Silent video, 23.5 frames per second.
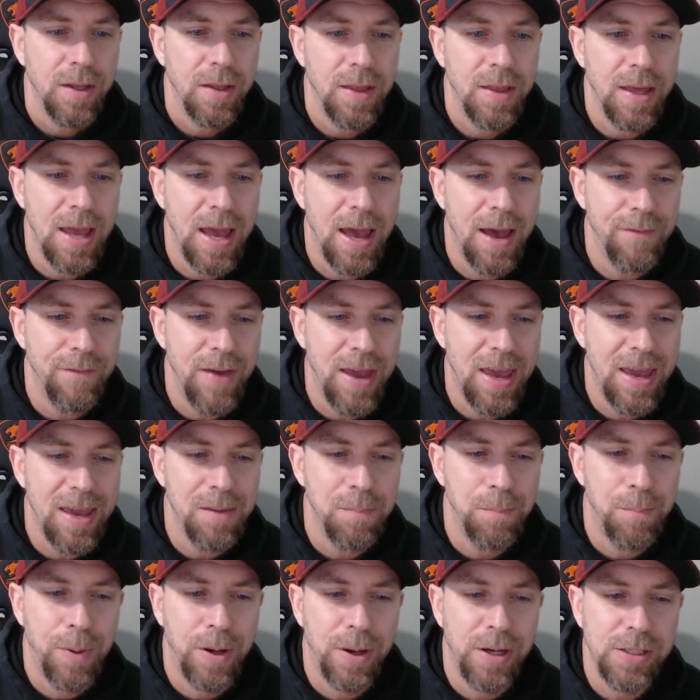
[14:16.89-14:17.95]
They have a
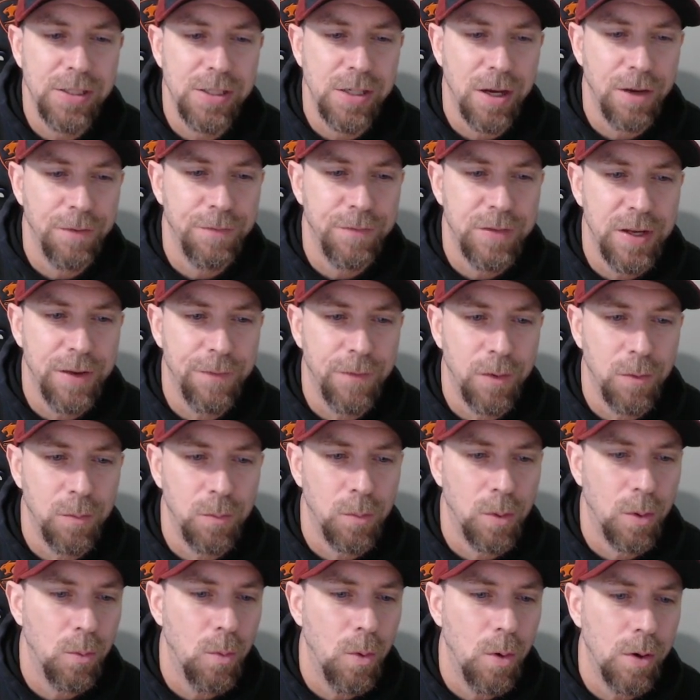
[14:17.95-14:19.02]
bunch of different
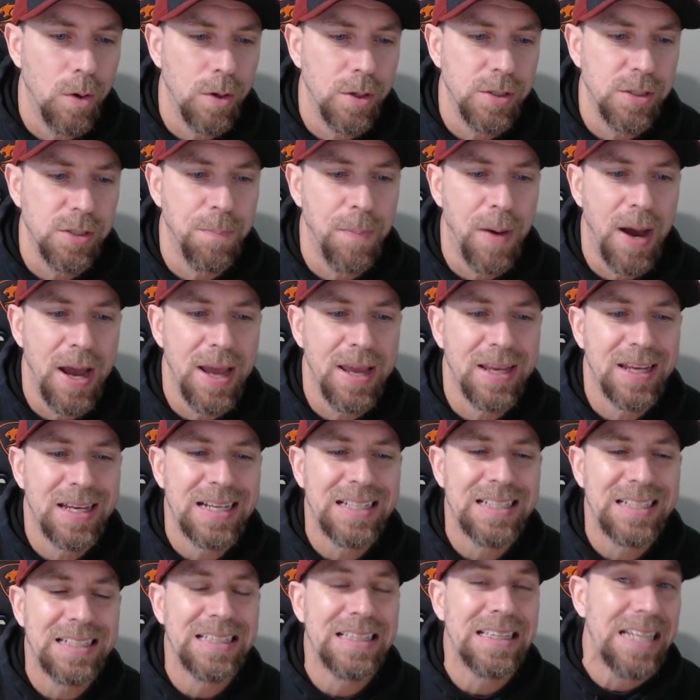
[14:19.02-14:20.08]
rewards by
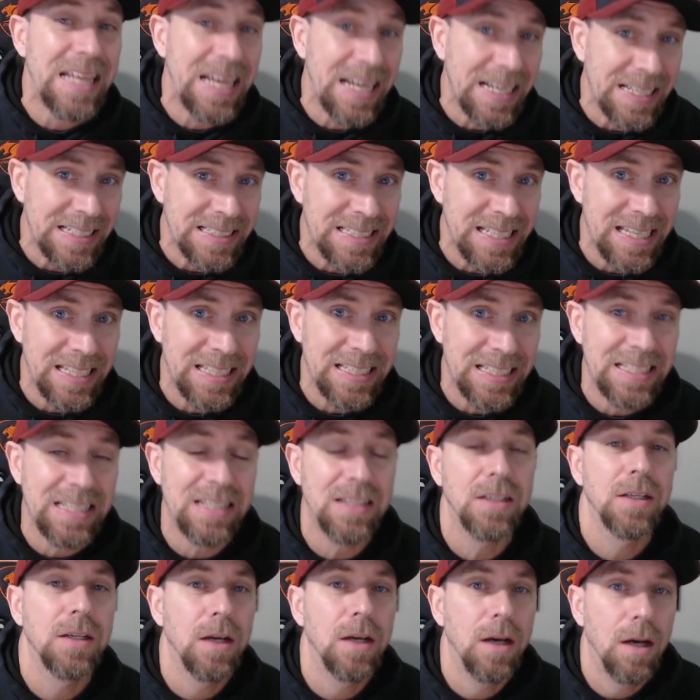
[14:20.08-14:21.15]
collecting
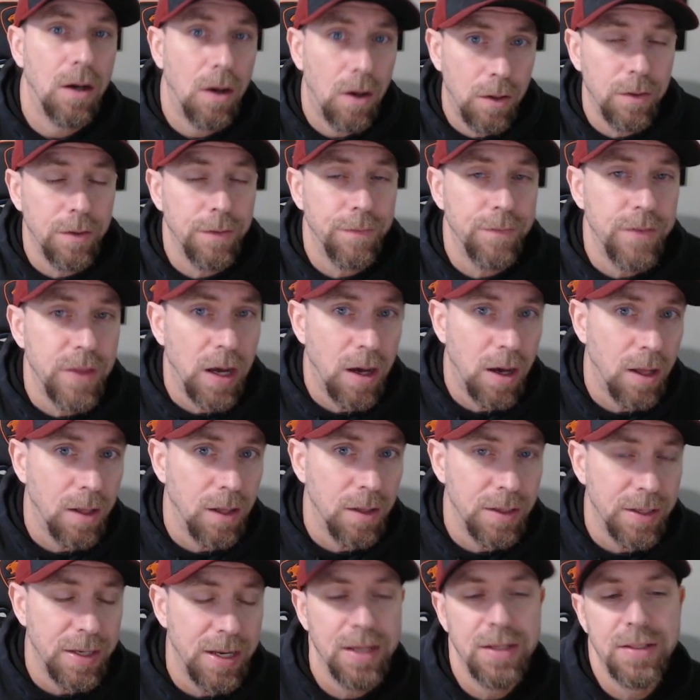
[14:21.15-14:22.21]
all of the
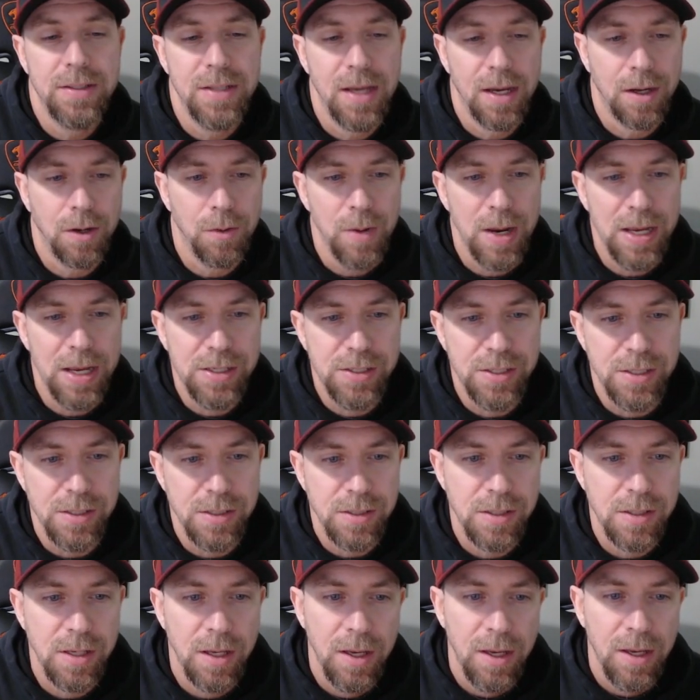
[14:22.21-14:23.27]
holiday
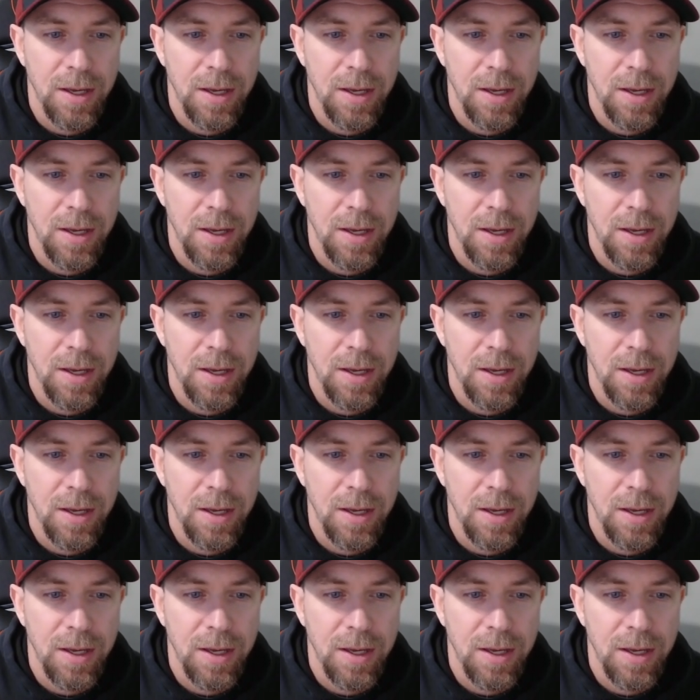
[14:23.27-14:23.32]
decorations.